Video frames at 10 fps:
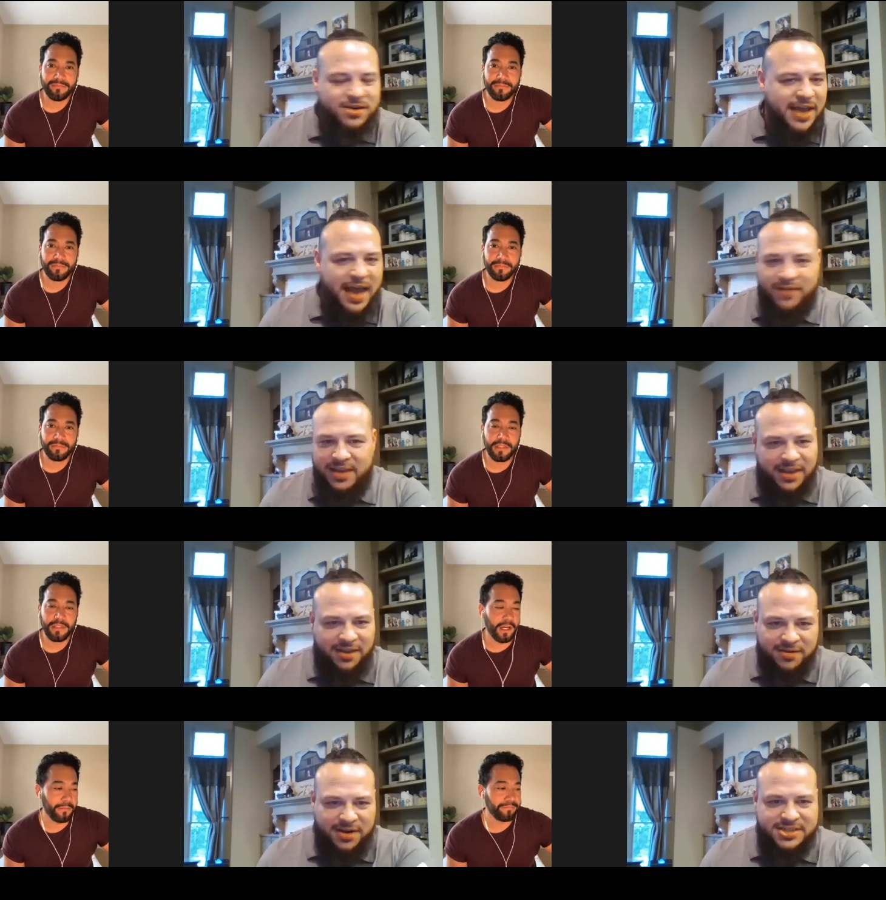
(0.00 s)
Speaker 1: to have it
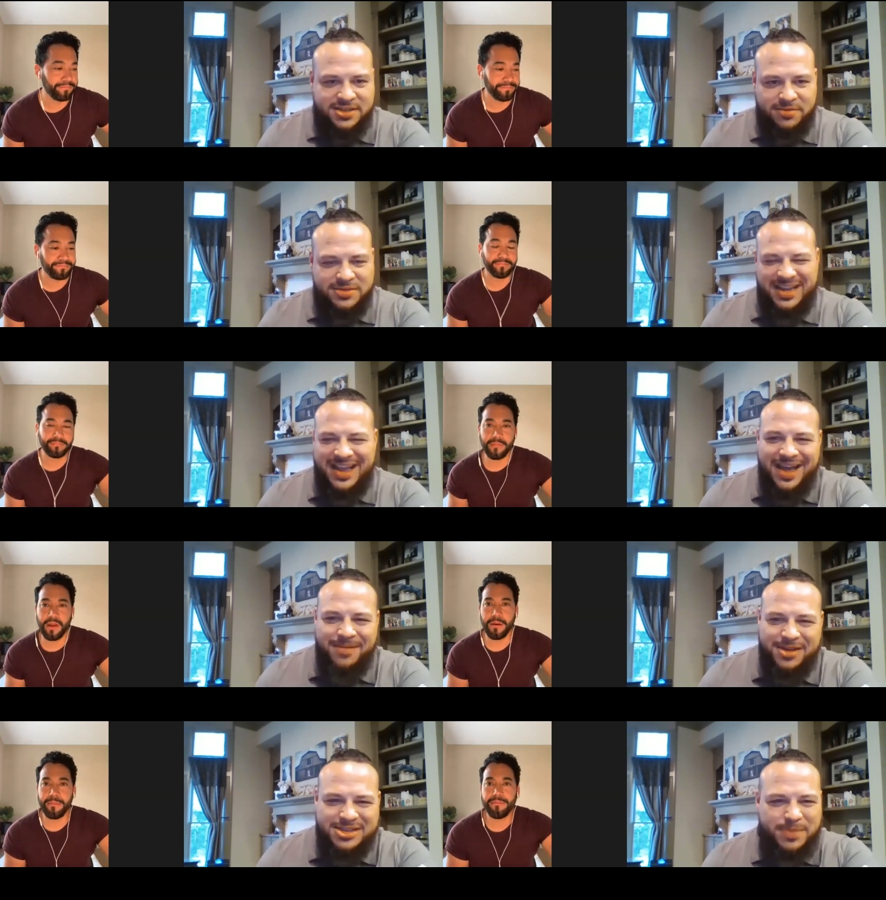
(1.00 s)
healed. Yeah. It was like, ah, yeah. I'm
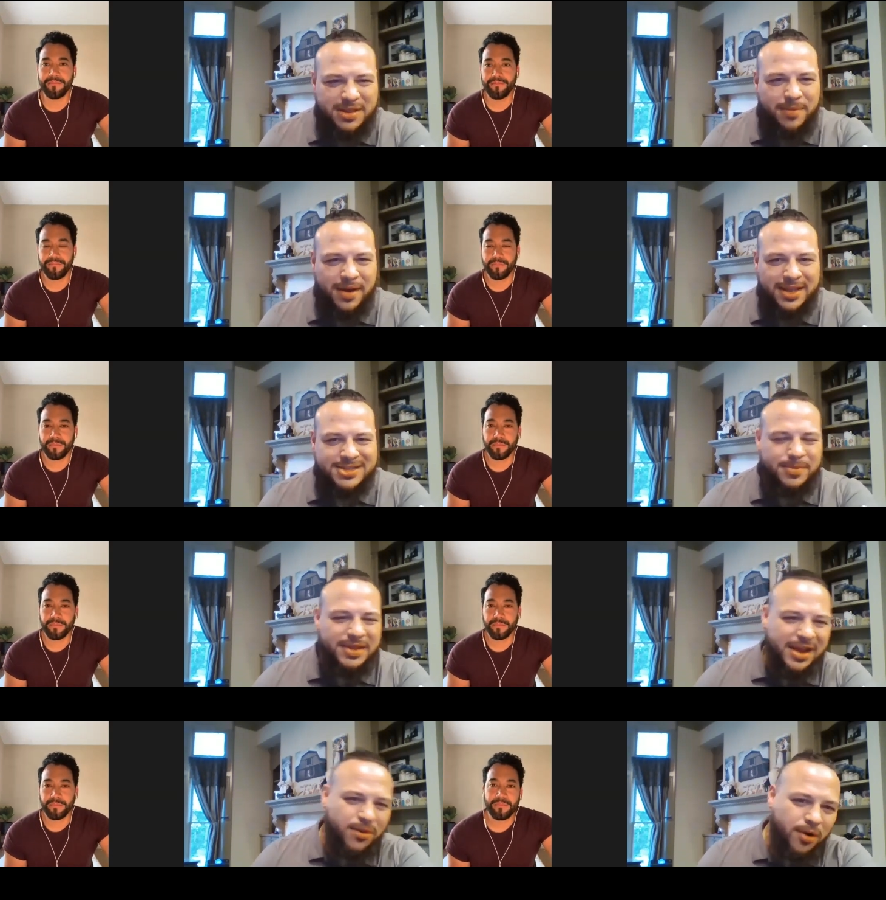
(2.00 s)
not gonna spend the money. It's gonna be
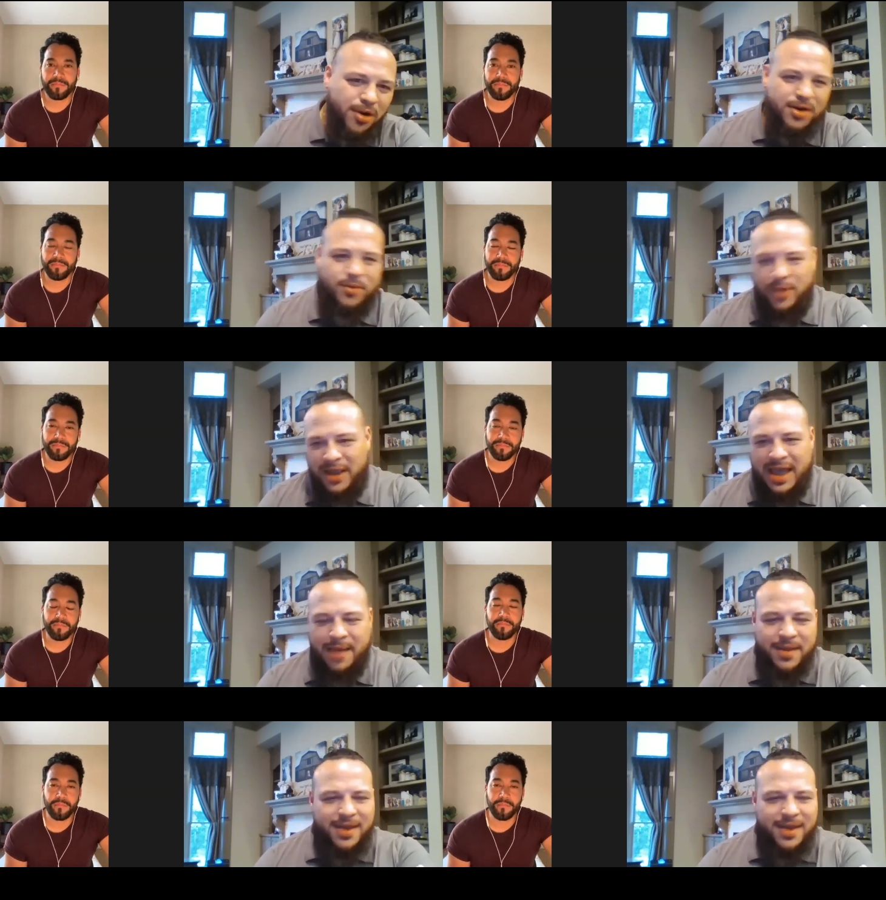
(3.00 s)
a lot of work and rehab.